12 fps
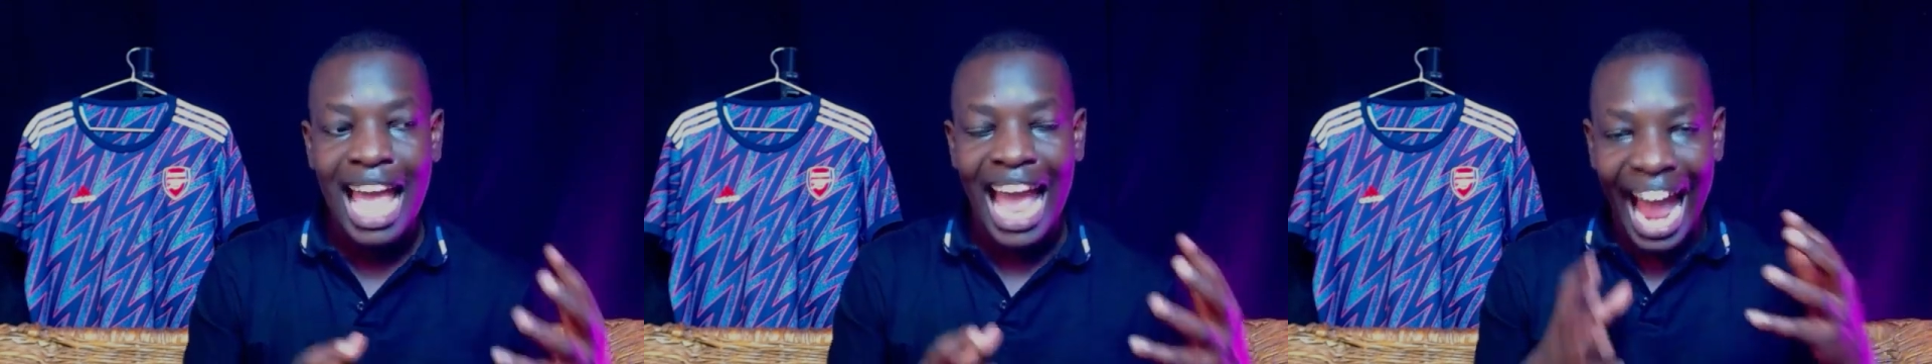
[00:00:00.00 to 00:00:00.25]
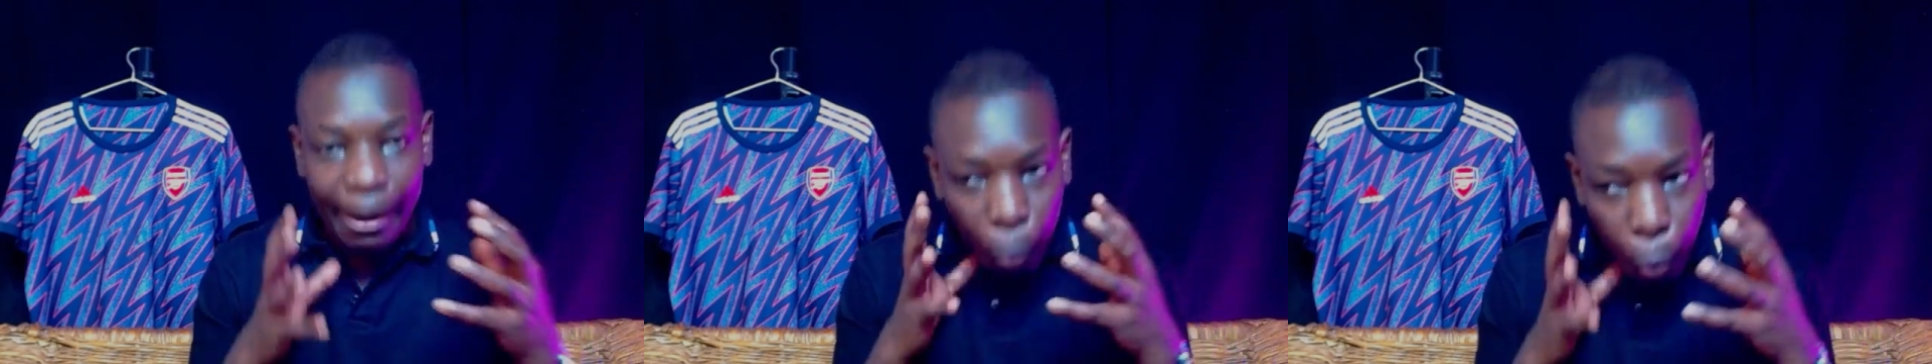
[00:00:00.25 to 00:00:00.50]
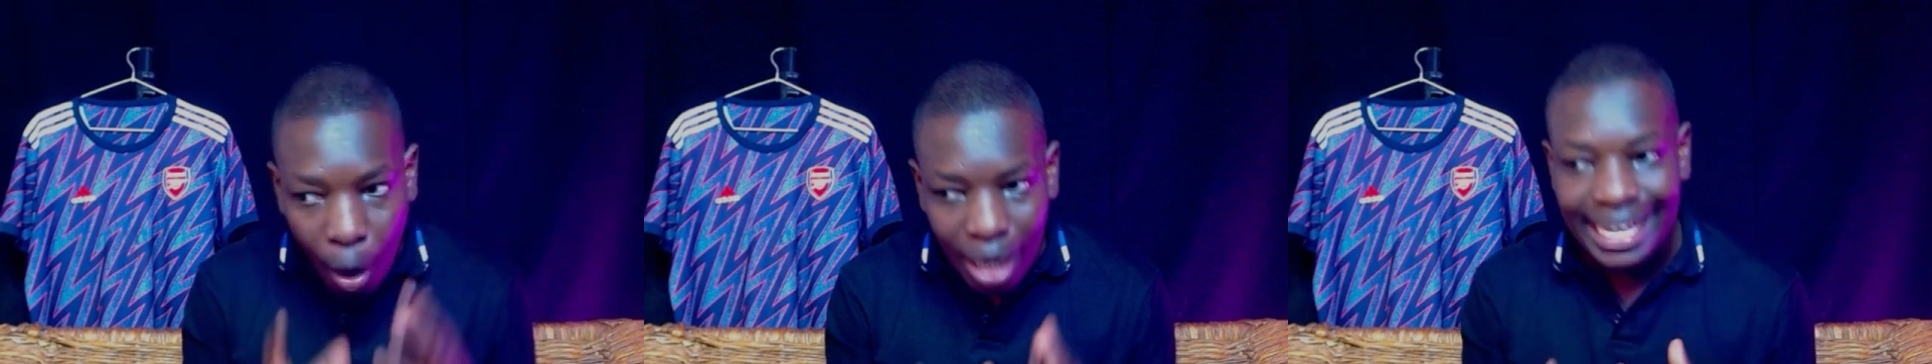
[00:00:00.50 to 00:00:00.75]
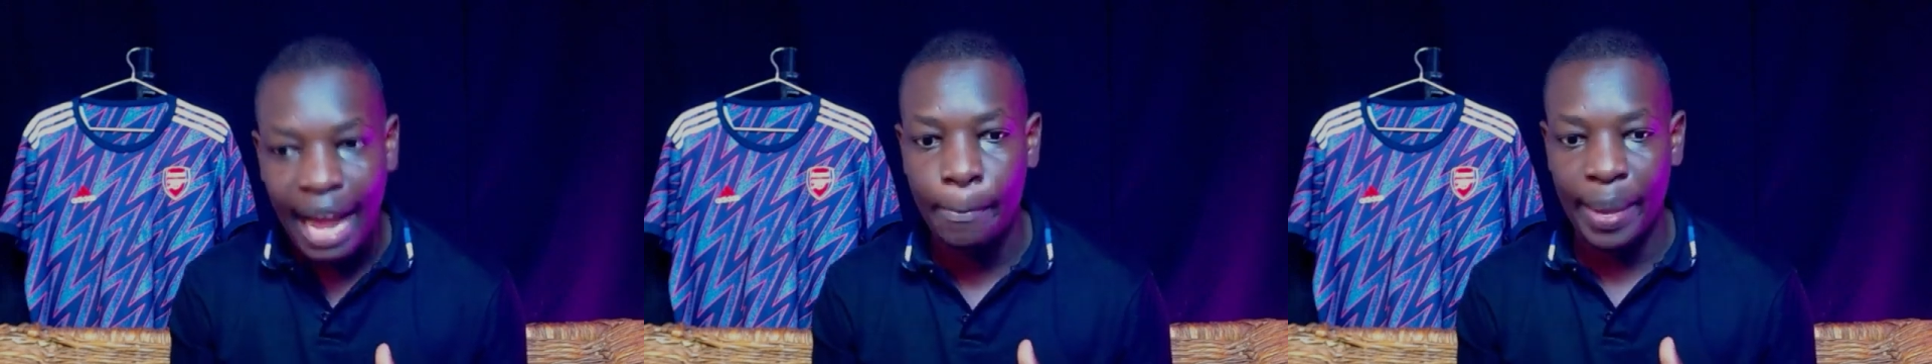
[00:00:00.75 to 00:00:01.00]
And what
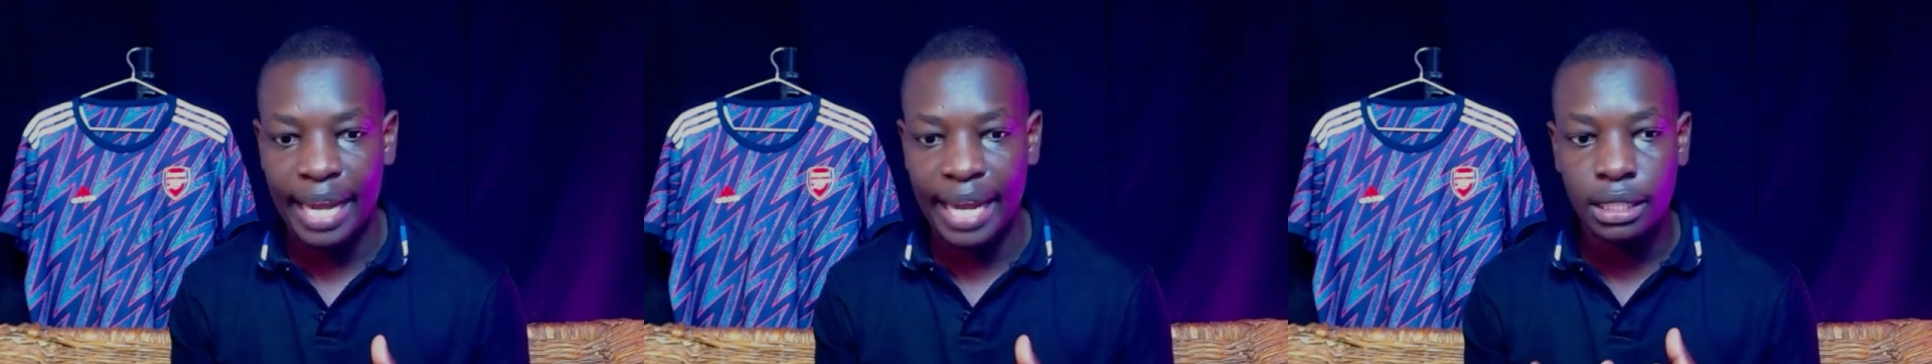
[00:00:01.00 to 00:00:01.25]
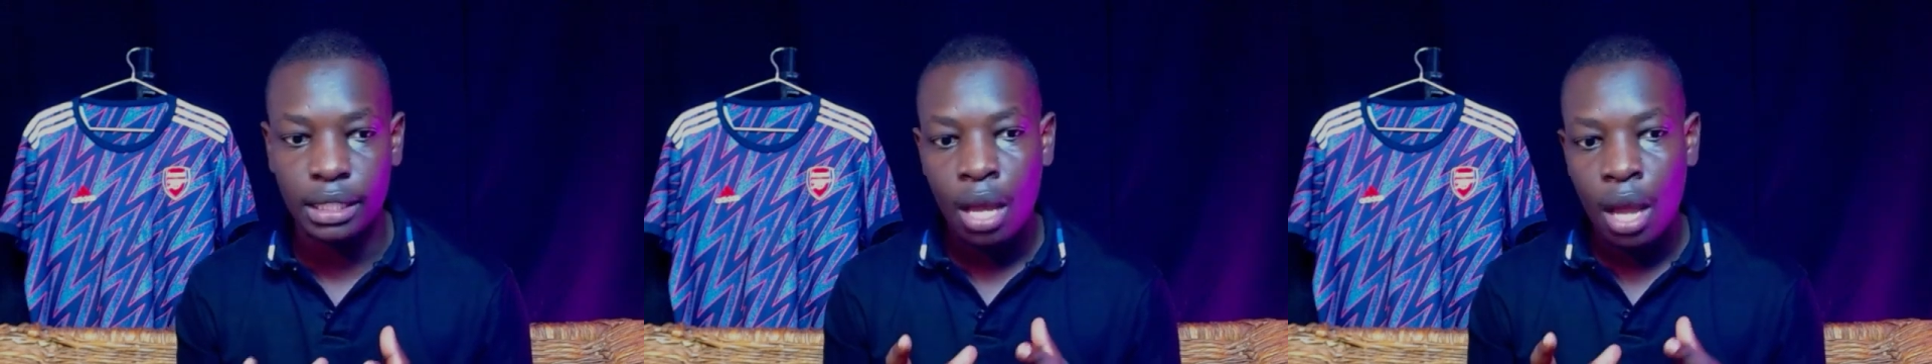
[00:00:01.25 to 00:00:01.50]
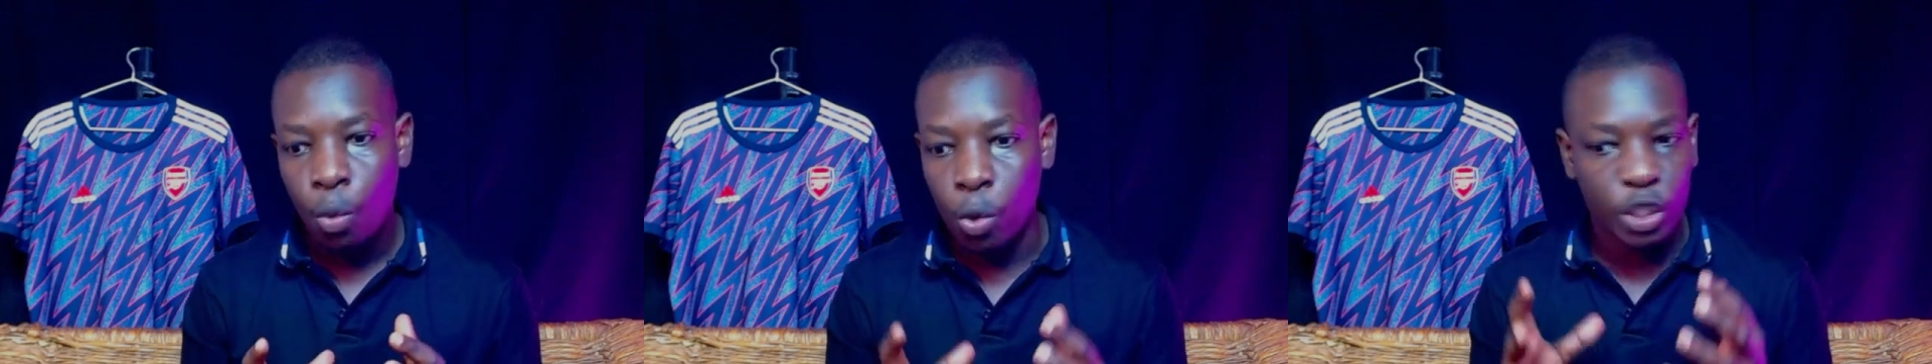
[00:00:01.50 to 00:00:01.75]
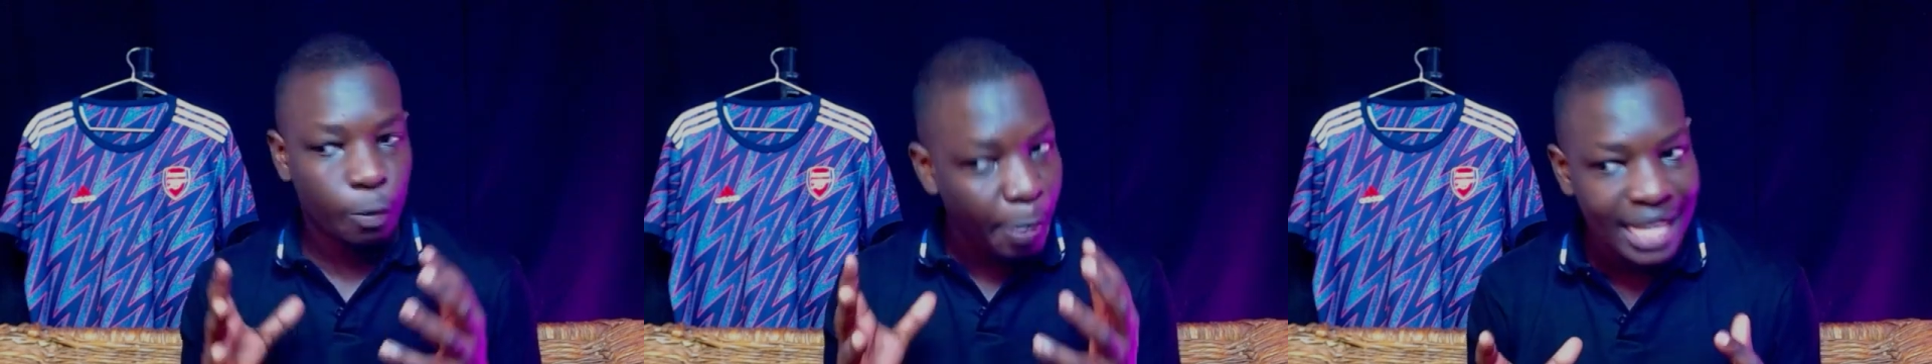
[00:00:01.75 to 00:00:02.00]
happened was
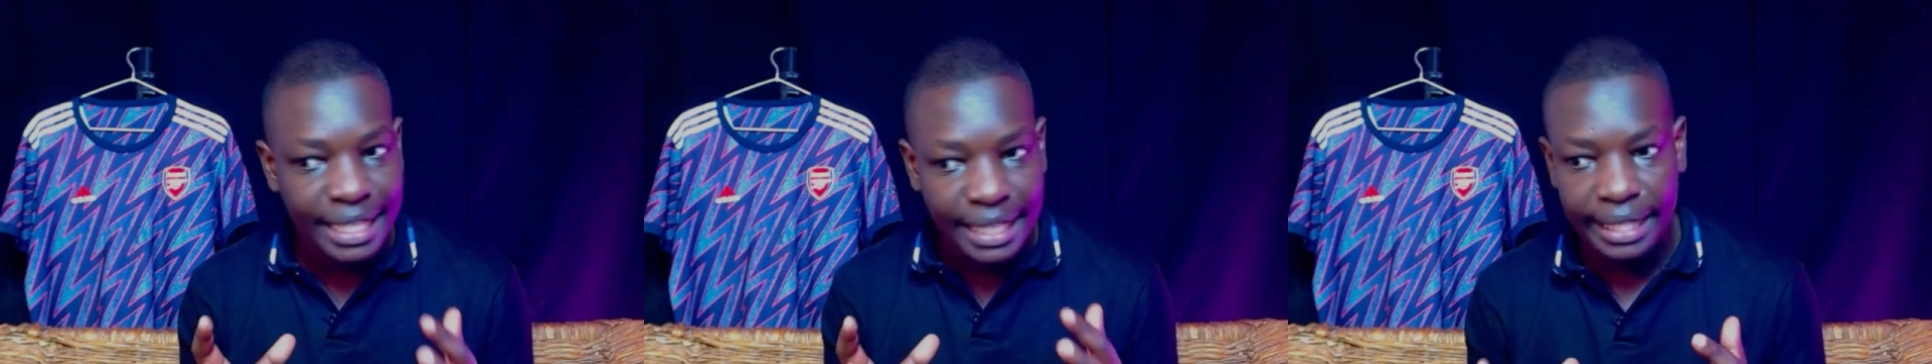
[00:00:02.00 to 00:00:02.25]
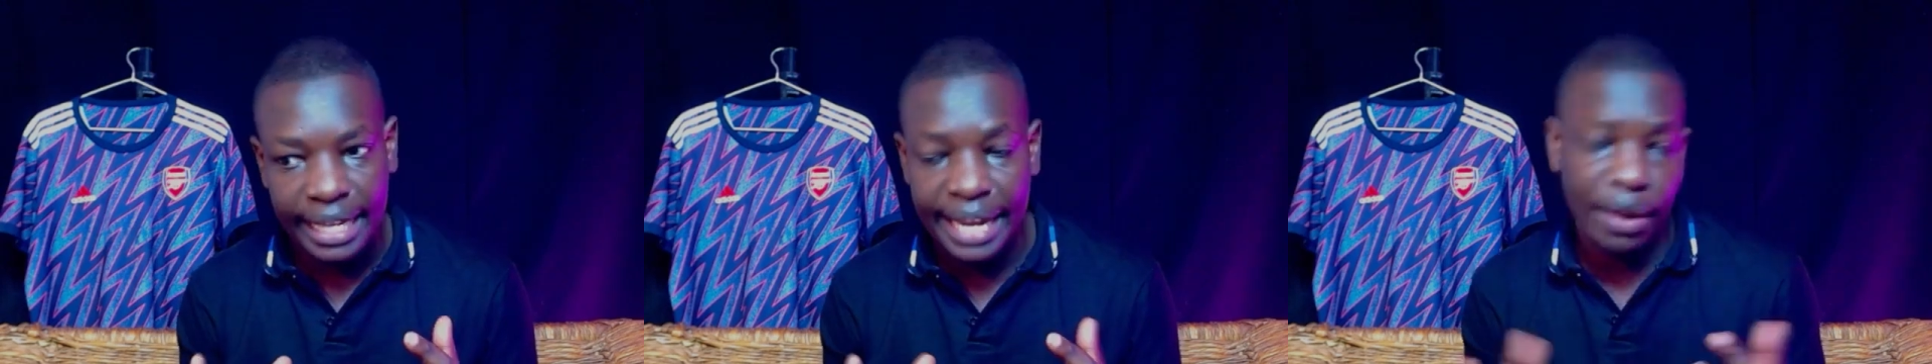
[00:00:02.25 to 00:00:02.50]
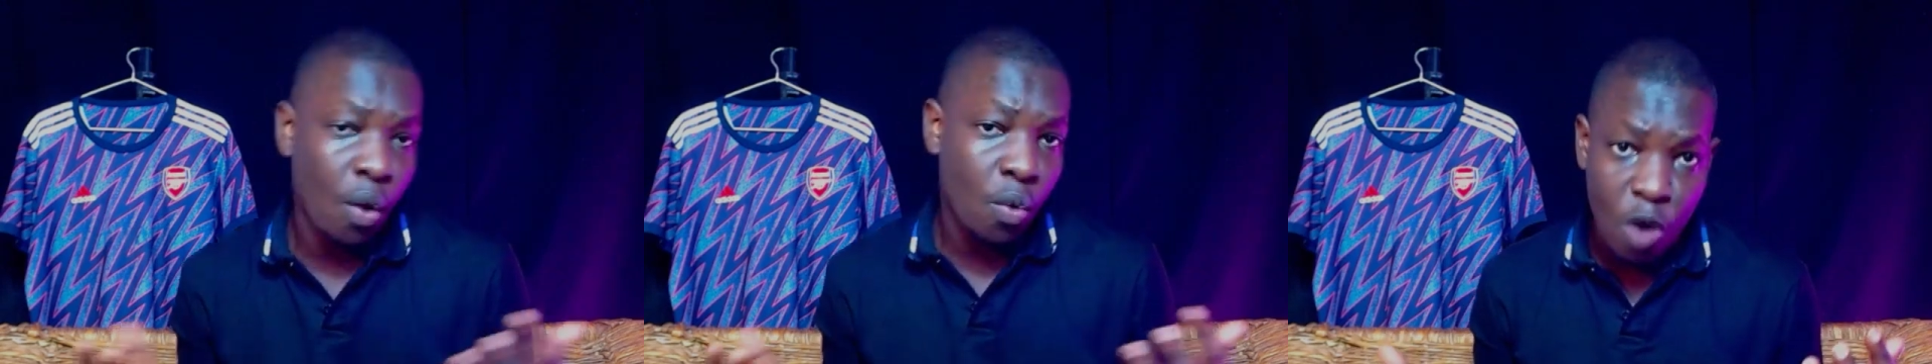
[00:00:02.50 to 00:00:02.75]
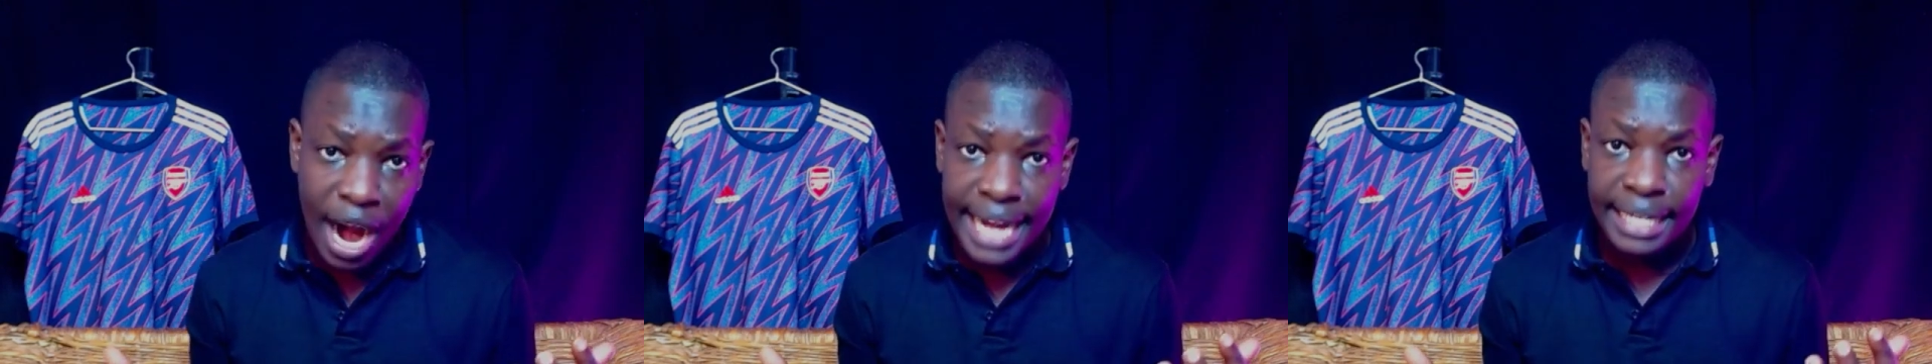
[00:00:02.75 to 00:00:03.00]
PSG said, "All
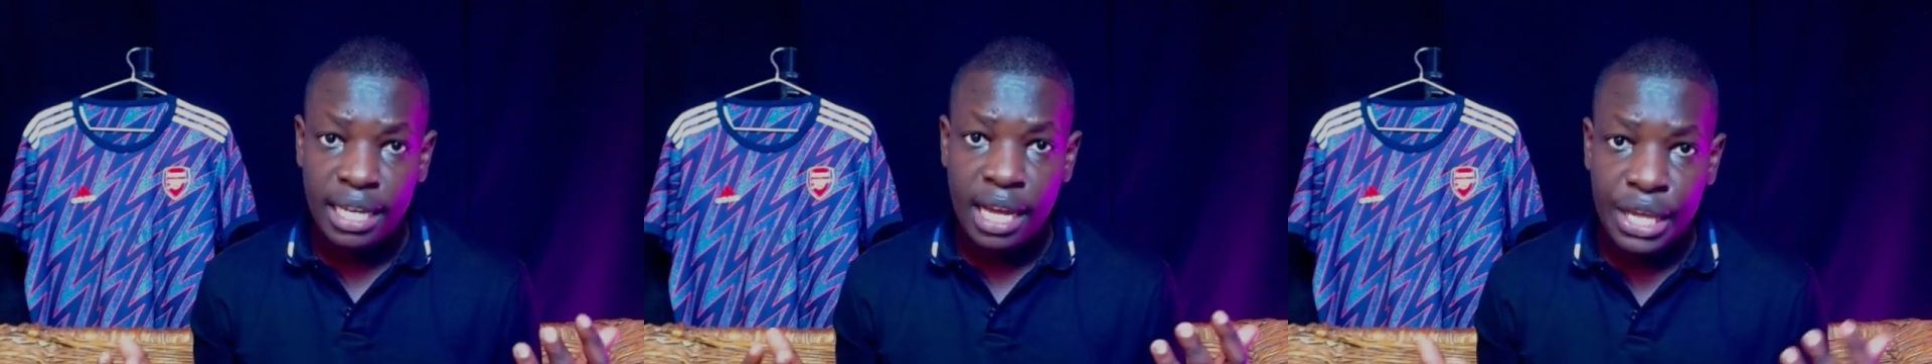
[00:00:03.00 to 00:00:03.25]
right,